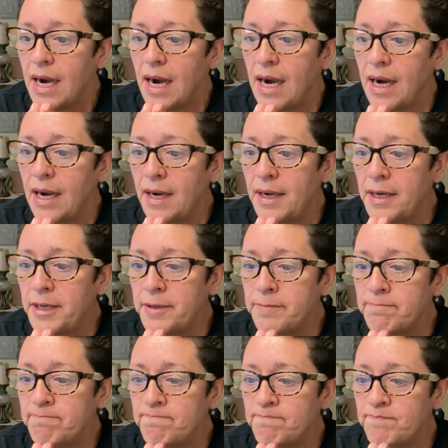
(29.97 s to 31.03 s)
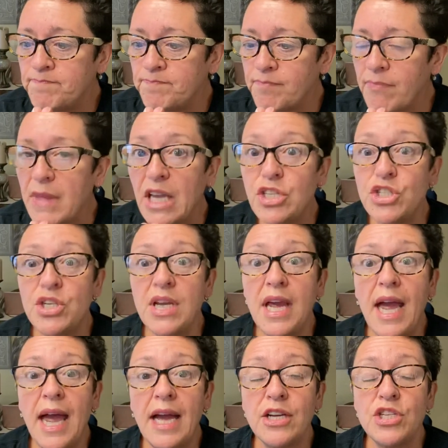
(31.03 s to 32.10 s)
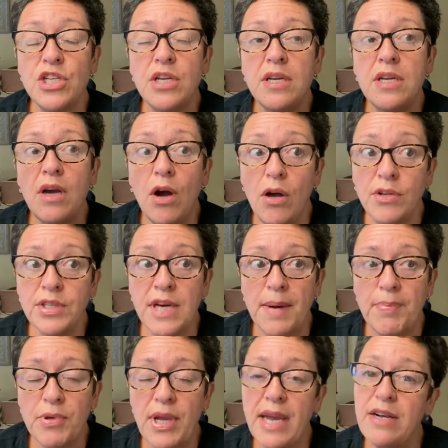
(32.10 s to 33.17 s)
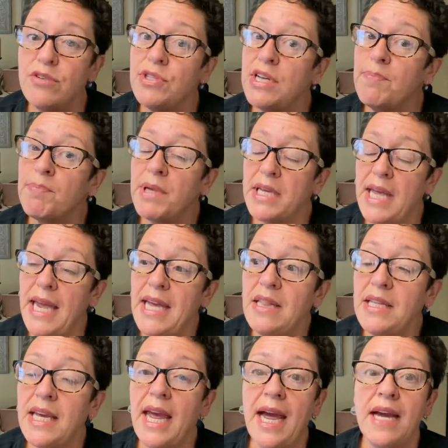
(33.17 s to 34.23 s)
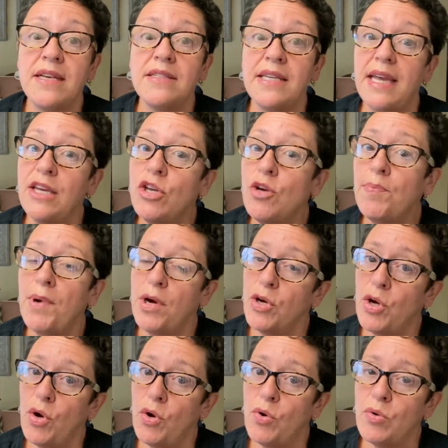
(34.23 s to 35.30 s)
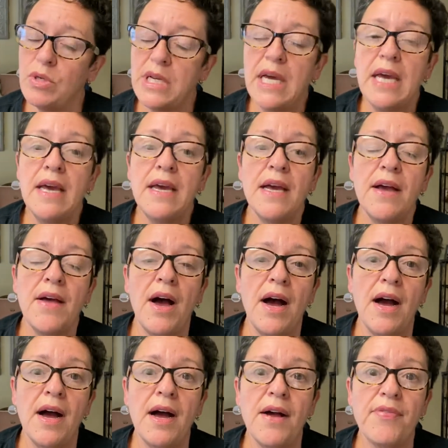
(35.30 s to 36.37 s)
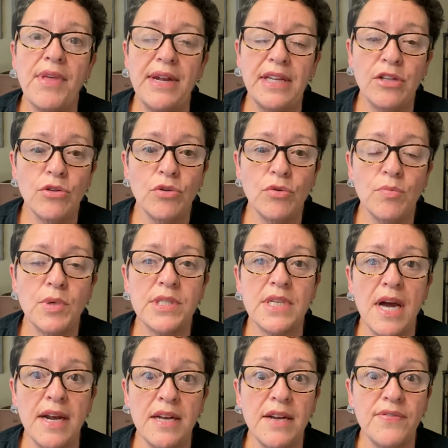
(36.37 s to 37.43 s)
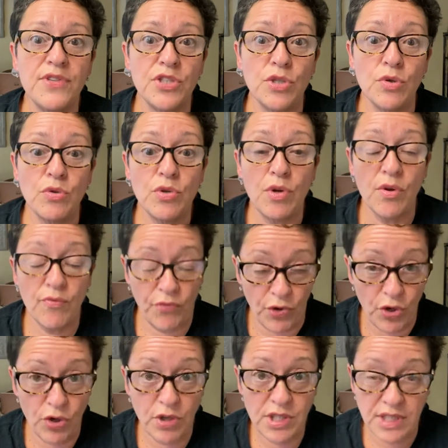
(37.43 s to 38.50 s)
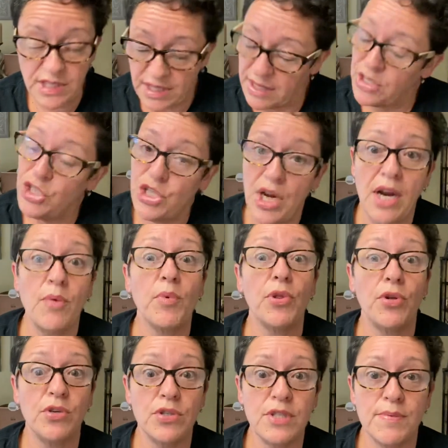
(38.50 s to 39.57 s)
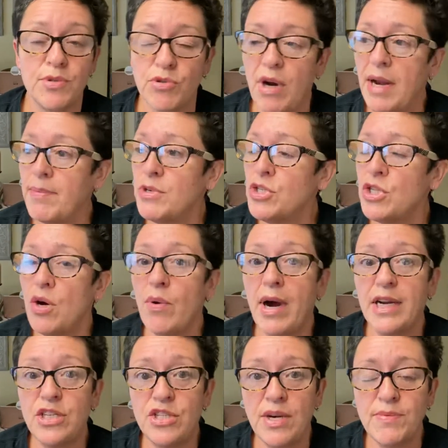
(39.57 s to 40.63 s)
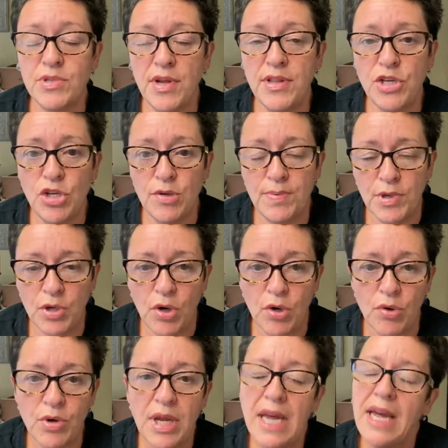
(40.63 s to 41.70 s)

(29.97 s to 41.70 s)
um, she she hauled a couple candles, and Kailey has a coupon code uh, that Illume was kind enough to for her to share with her subscribers. So I jumped on the coupon code.